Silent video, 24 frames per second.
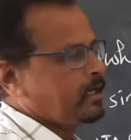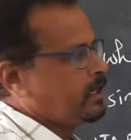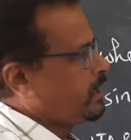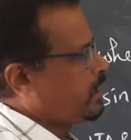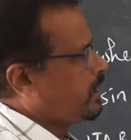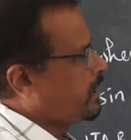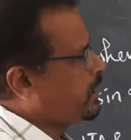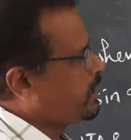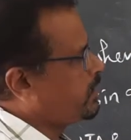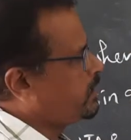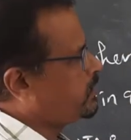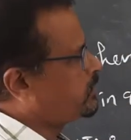
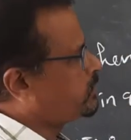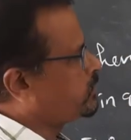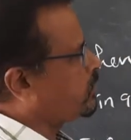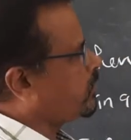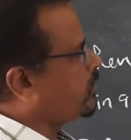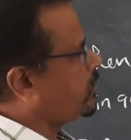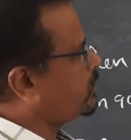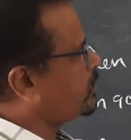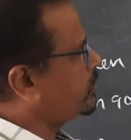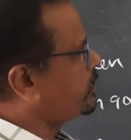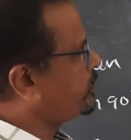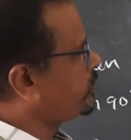and
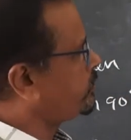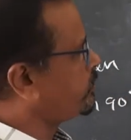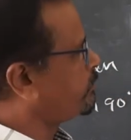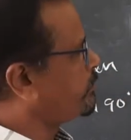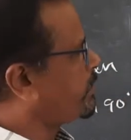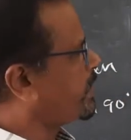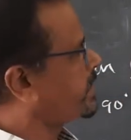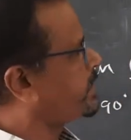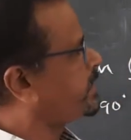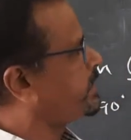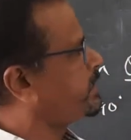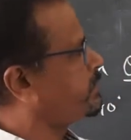torque due to
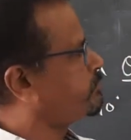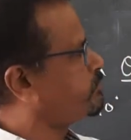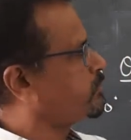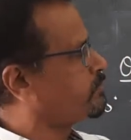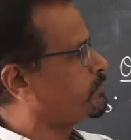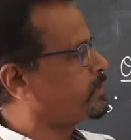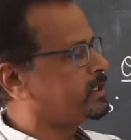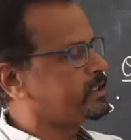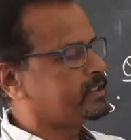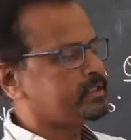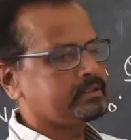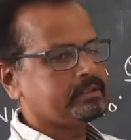magnetic
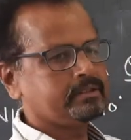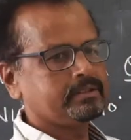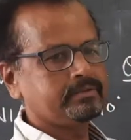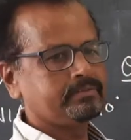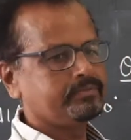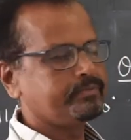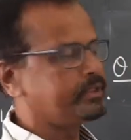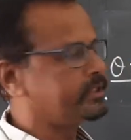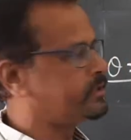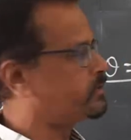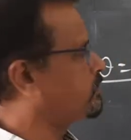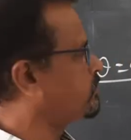moment
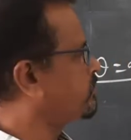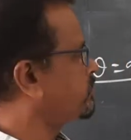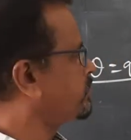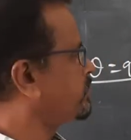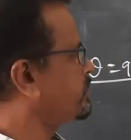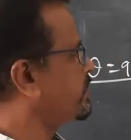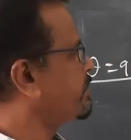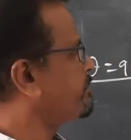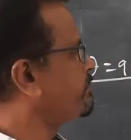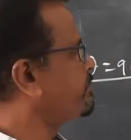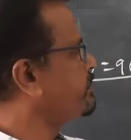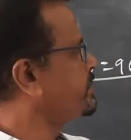we know
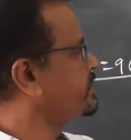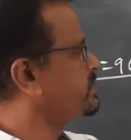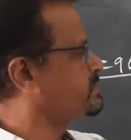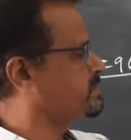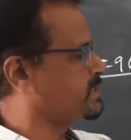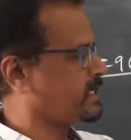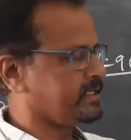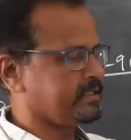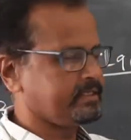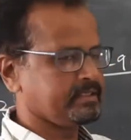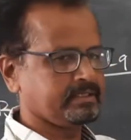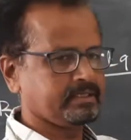mb
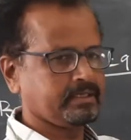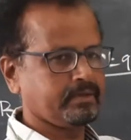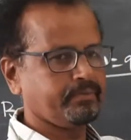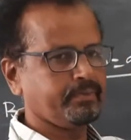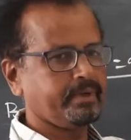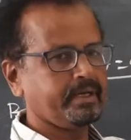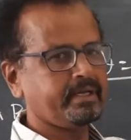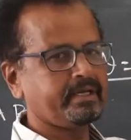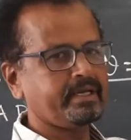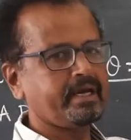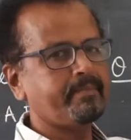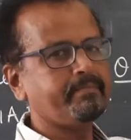sin theta,
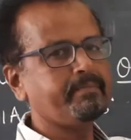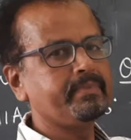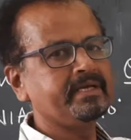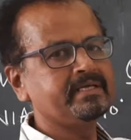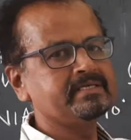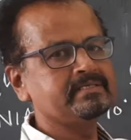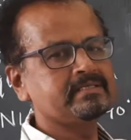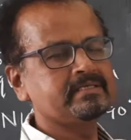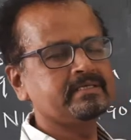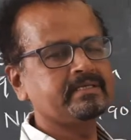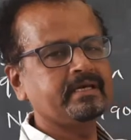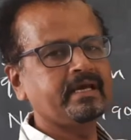where m
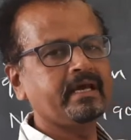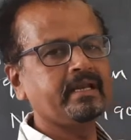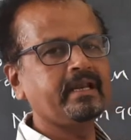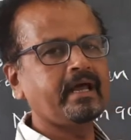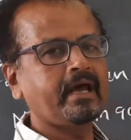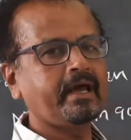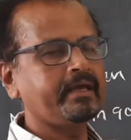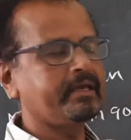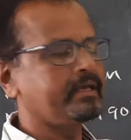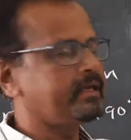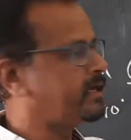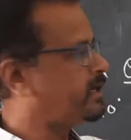is
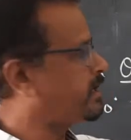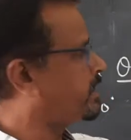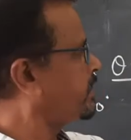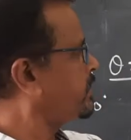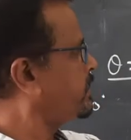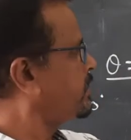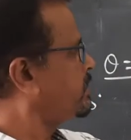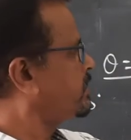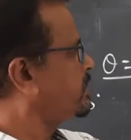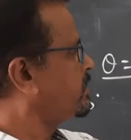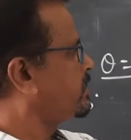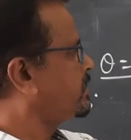
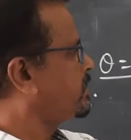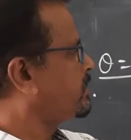NIA